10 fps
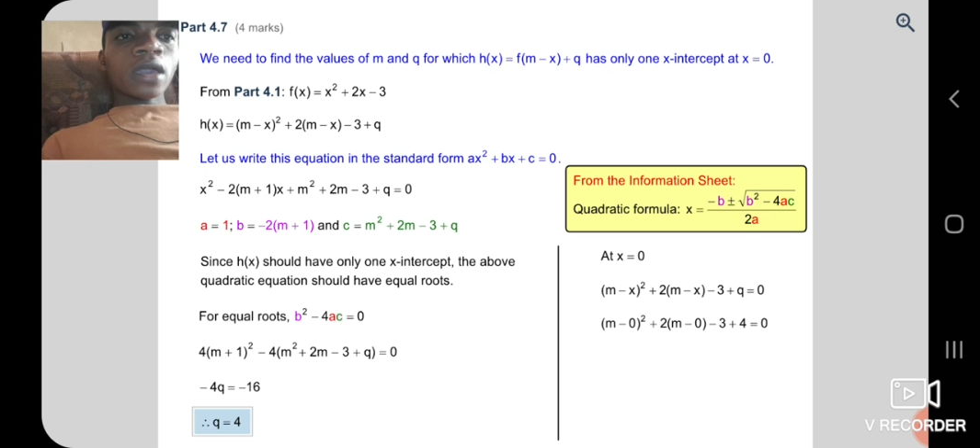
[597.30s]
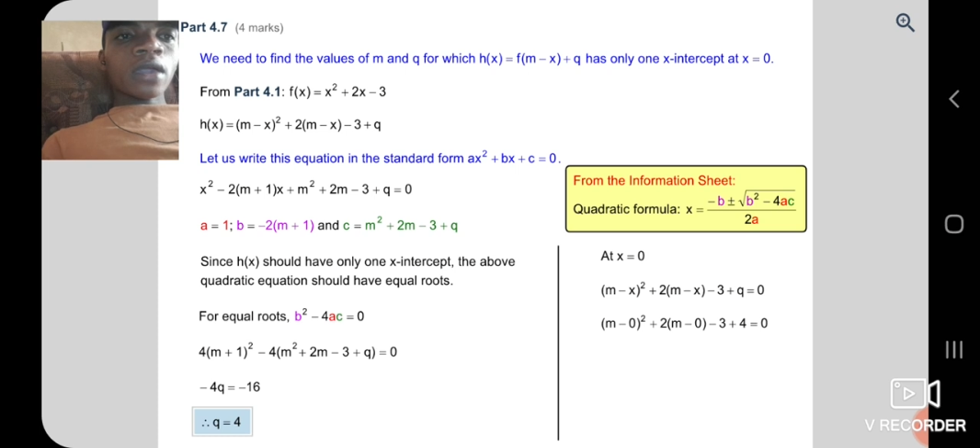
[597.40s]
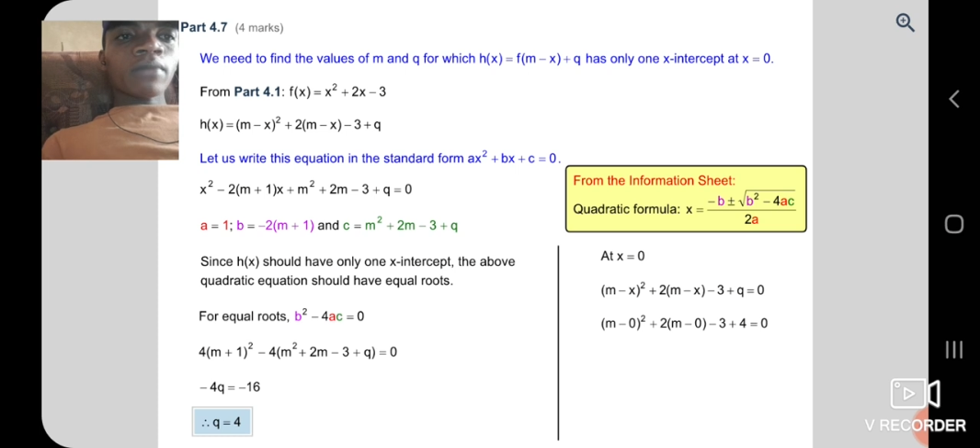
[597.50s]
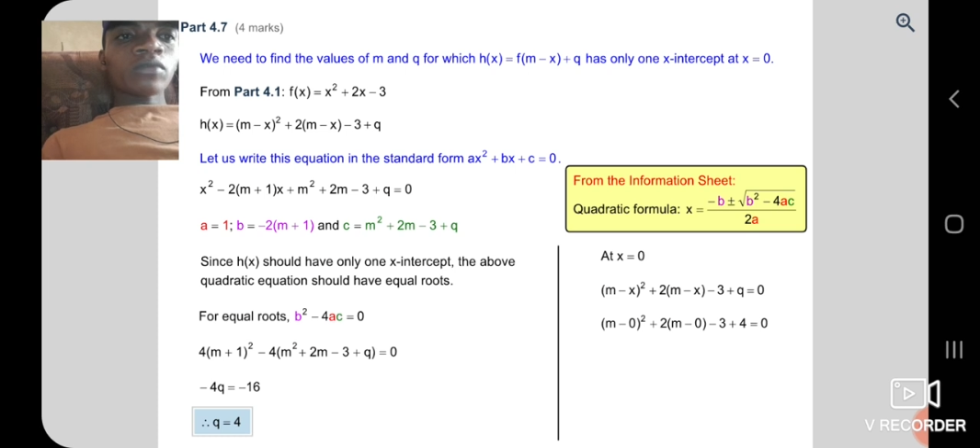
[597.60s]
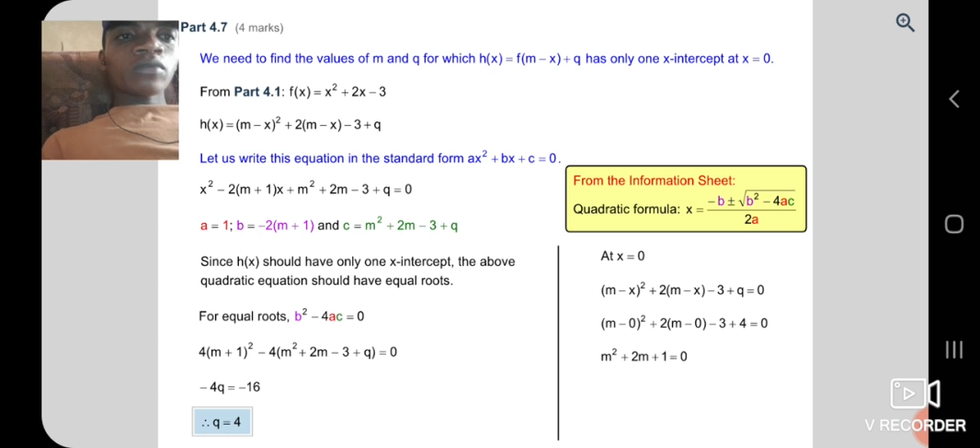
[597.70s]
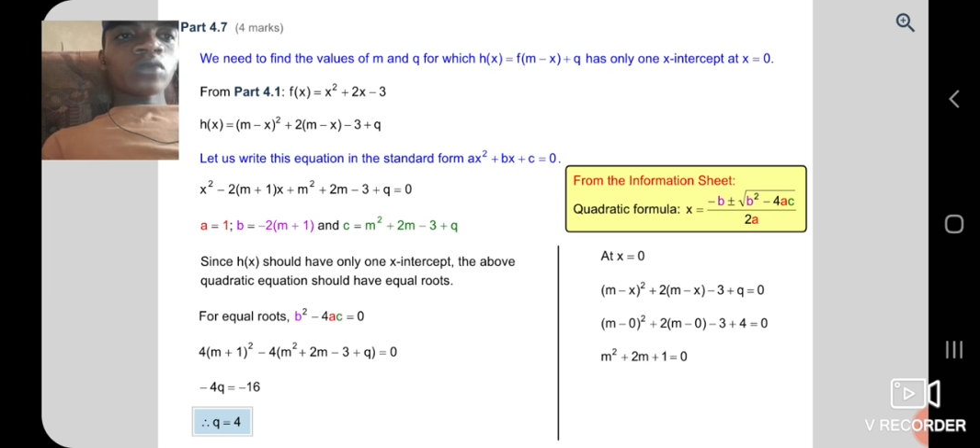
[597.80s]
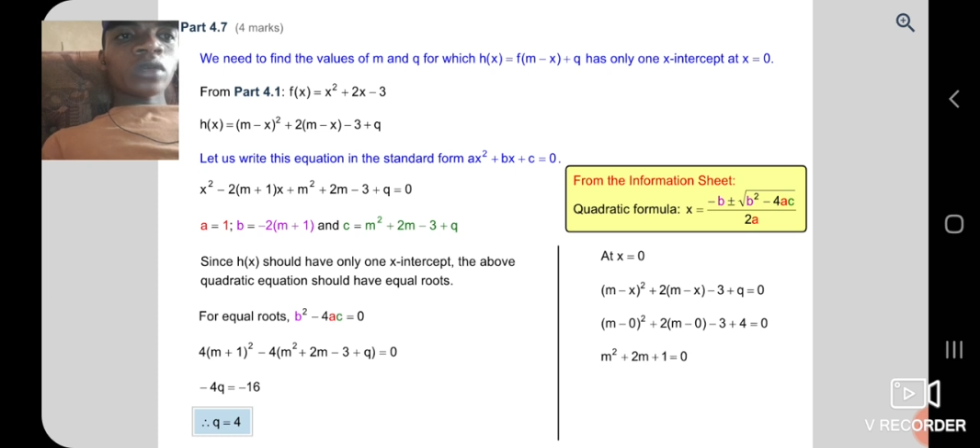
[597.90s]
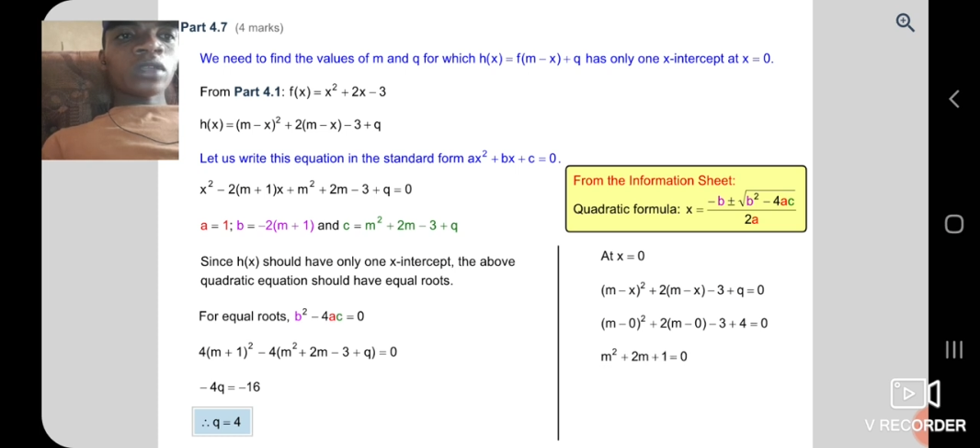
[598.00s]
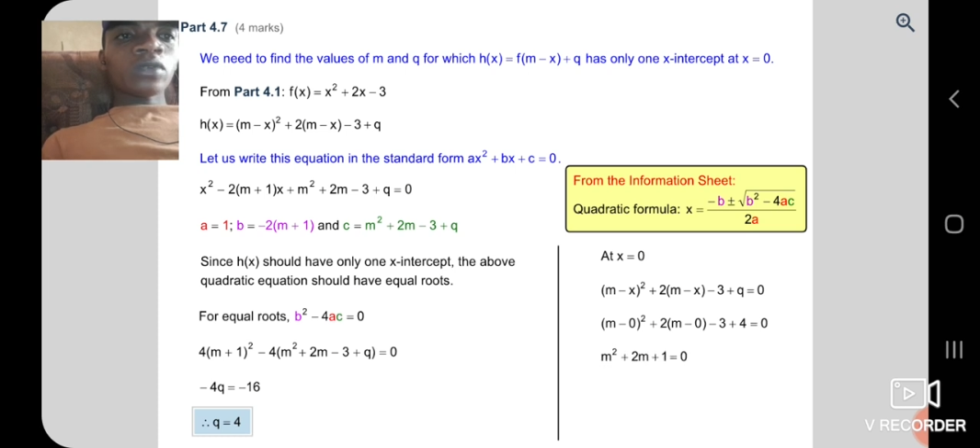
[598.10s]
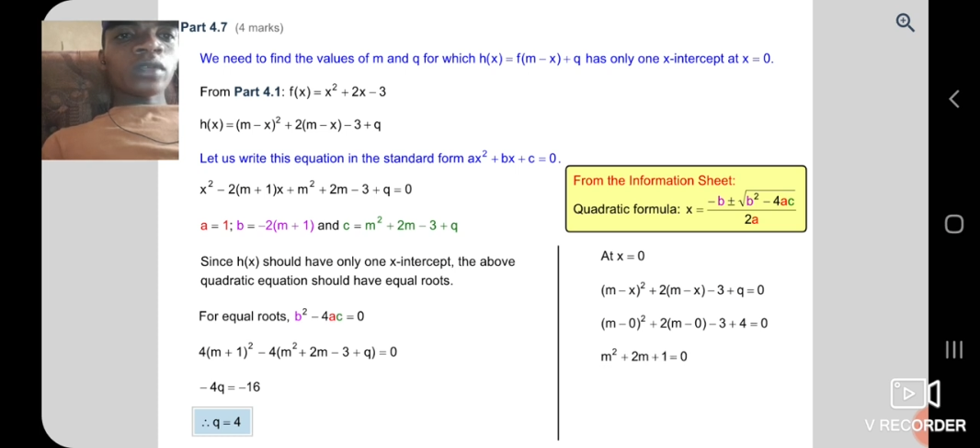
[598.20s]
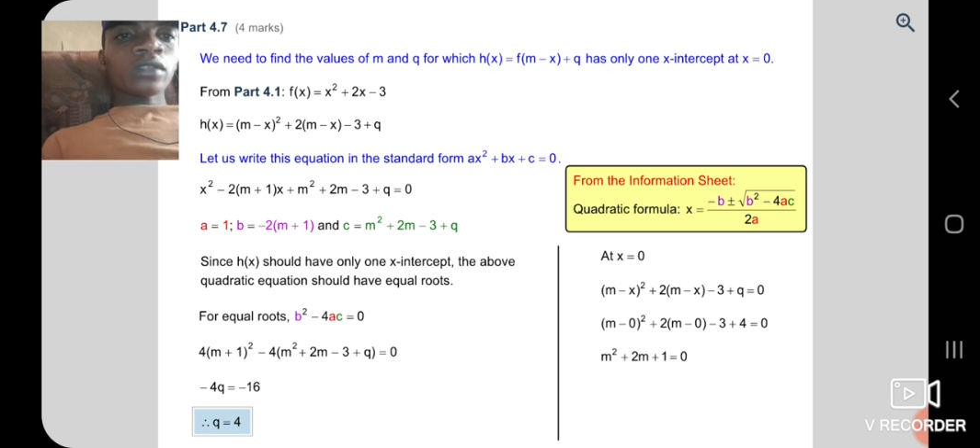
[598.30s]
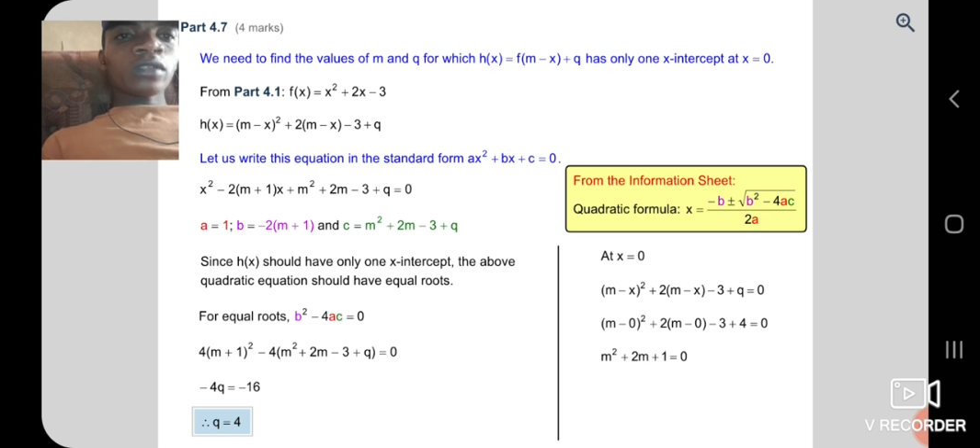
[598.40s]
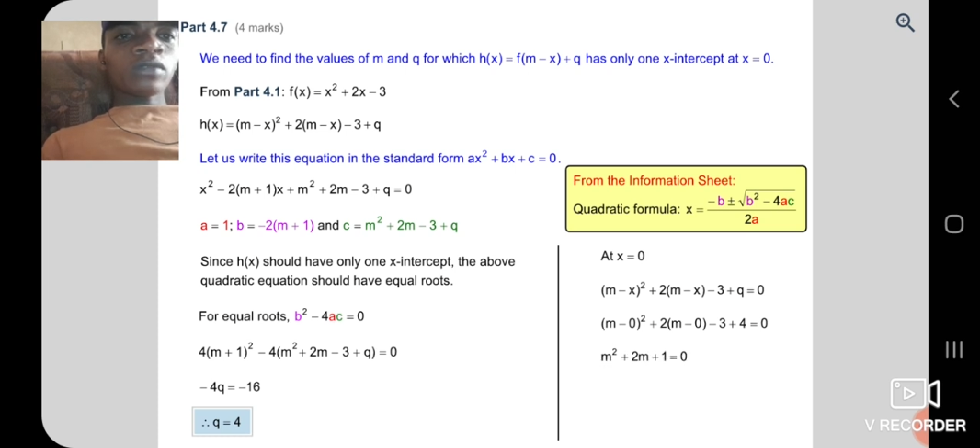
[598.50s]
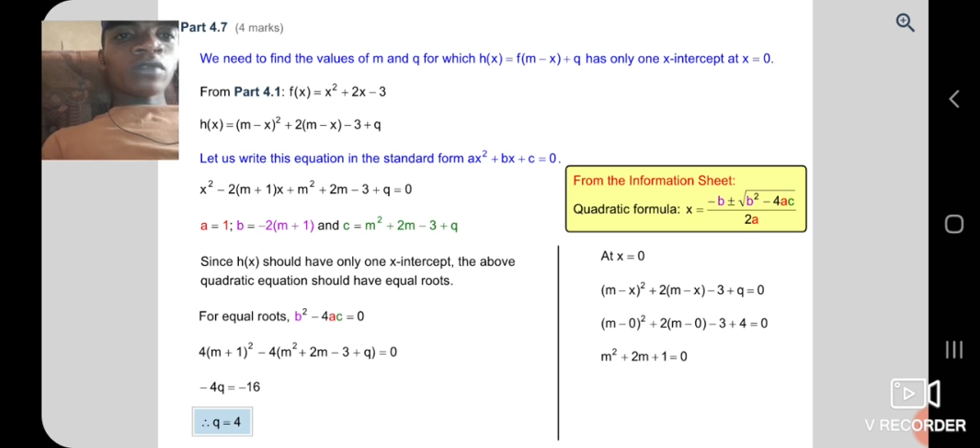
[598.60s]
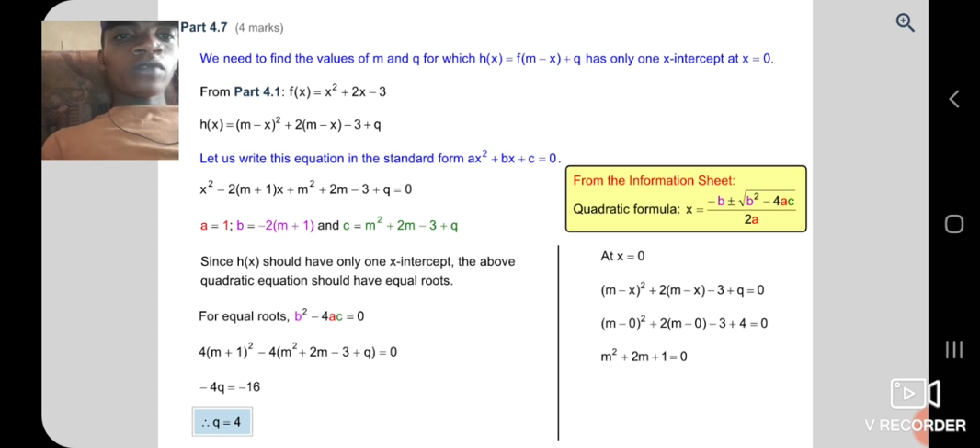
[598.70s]
m squared
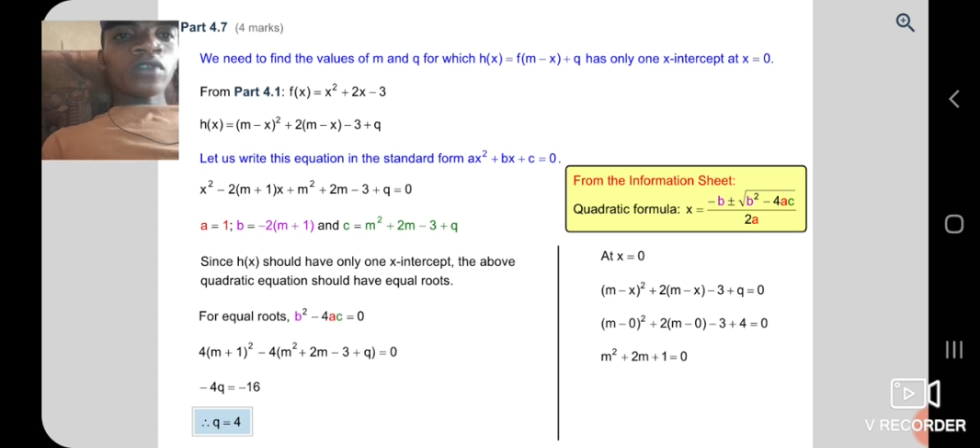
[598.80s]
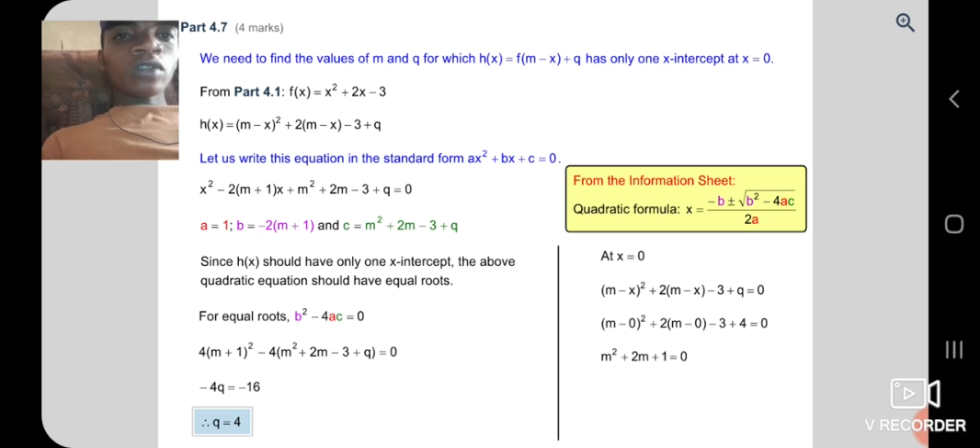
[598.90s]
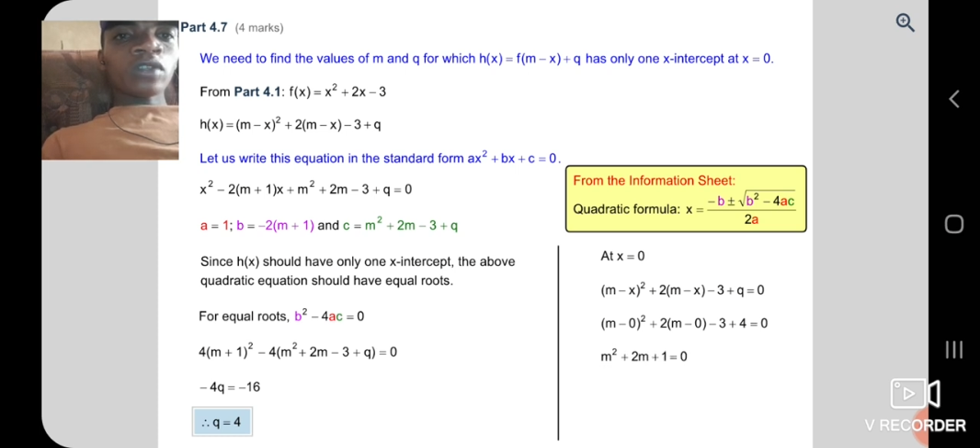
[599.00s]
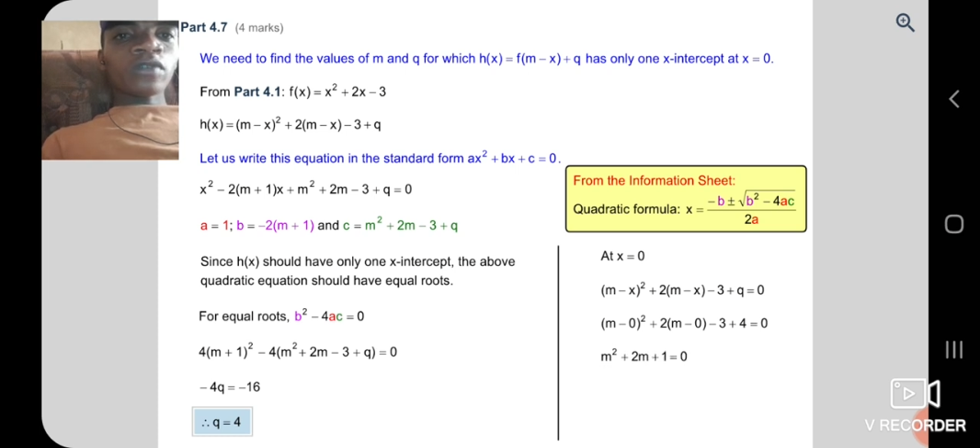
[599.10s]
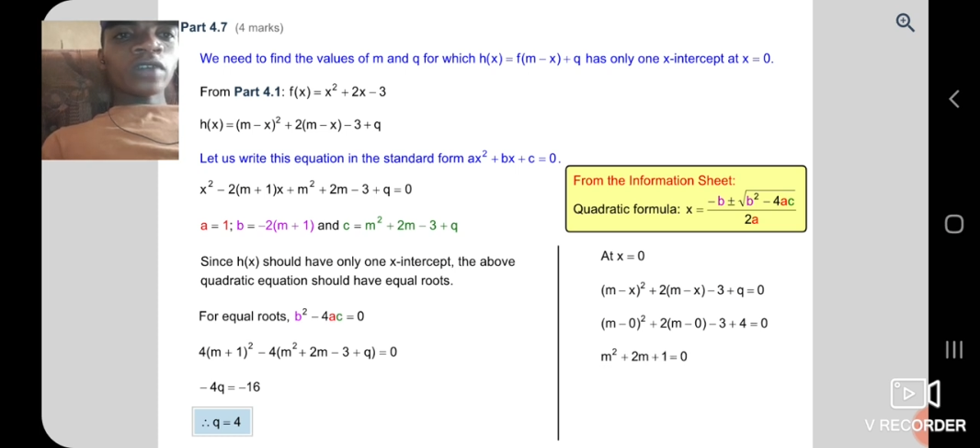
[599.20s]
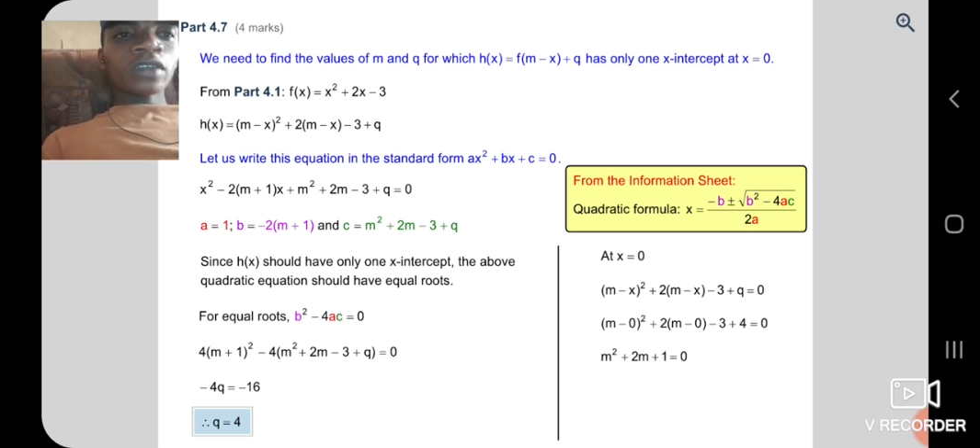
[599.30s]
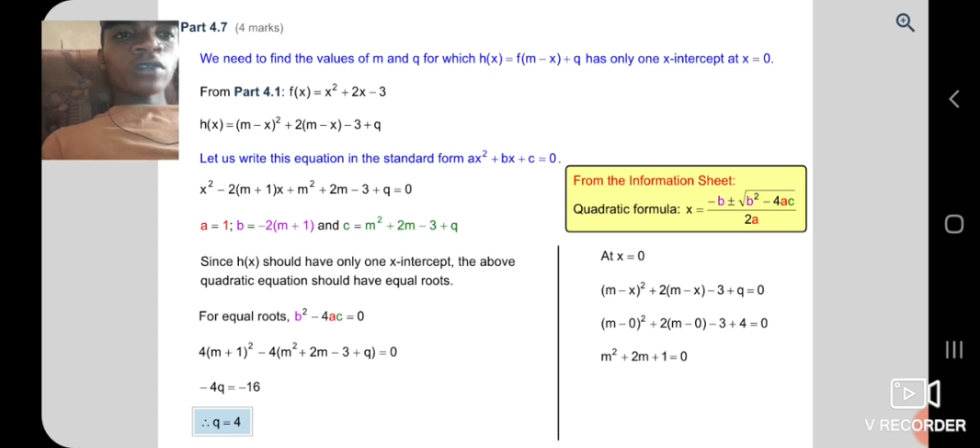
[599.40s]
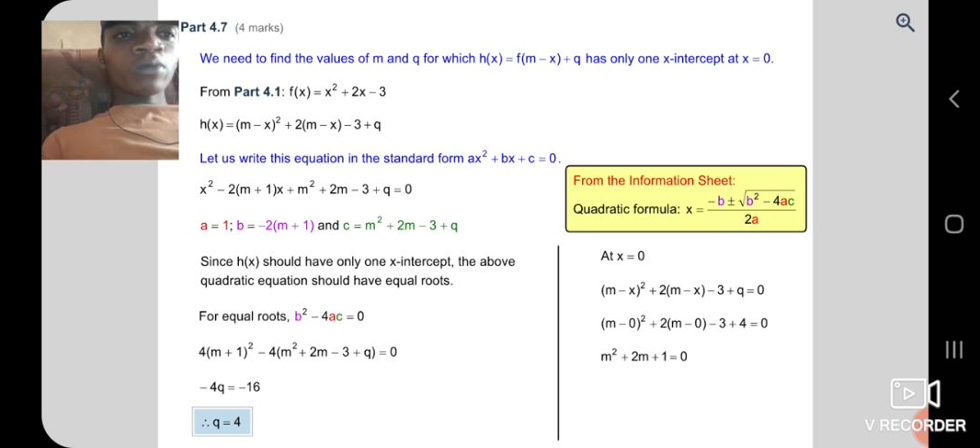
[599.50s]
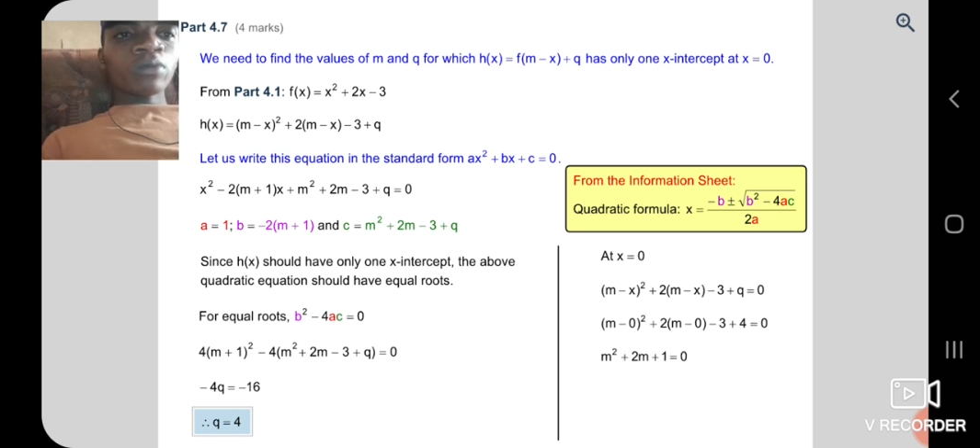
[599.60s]
when the value of x you